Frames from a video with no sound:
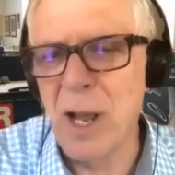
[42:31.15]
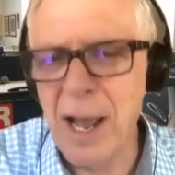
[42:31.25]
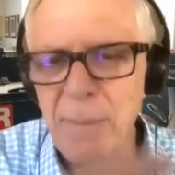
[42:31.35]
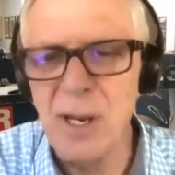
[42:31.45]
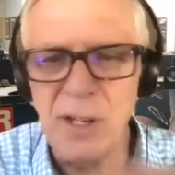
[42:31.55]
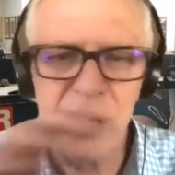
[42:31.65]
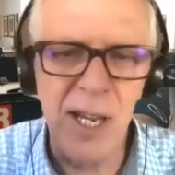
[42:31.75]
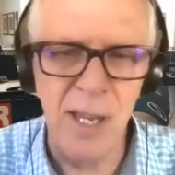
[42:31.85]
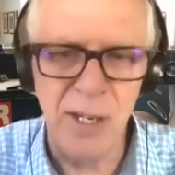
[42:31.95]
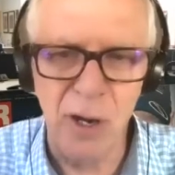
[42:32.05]
I'm going to see
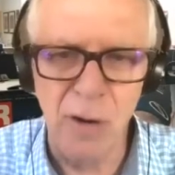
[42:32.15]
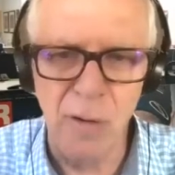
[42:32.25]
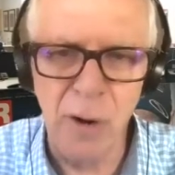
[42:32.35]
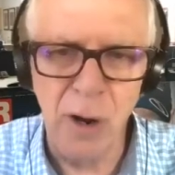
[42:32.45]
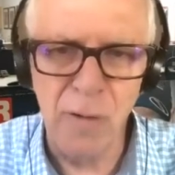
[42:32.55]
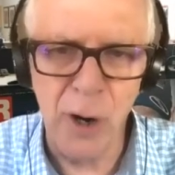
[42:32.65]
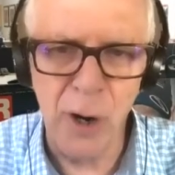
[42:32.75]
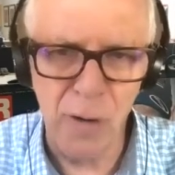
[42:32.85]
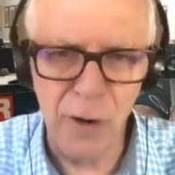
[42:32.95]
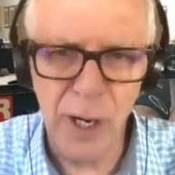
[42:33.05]
this over and over and
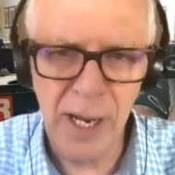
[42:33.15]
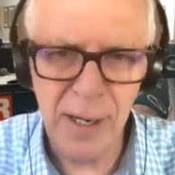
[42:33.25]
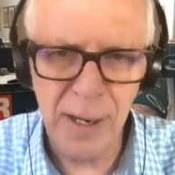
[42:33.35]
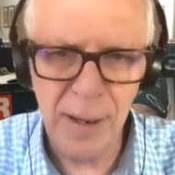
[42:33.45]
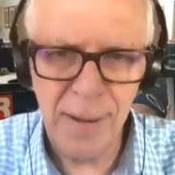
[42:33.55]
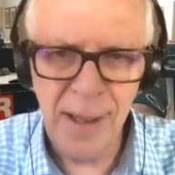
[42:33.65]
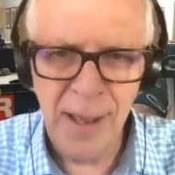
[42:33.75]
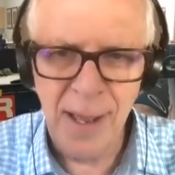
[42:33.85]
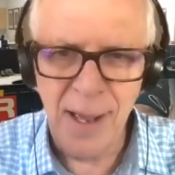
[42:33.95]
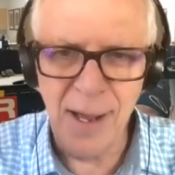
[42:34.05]
over again.
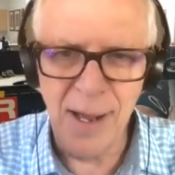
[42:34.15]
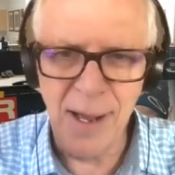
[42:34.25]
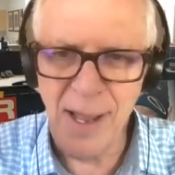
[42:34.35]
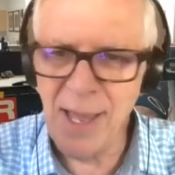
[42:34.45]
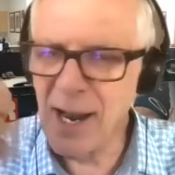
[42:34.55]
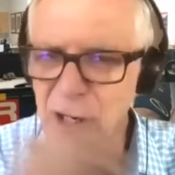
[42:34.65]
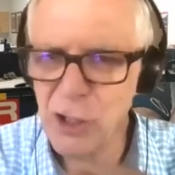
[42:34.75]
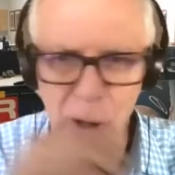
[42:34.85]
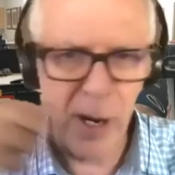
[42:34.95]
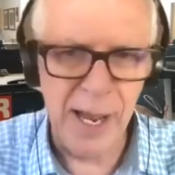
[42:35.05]
And I
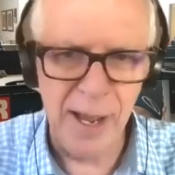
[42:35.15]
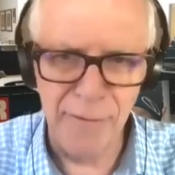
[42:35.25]
sure have.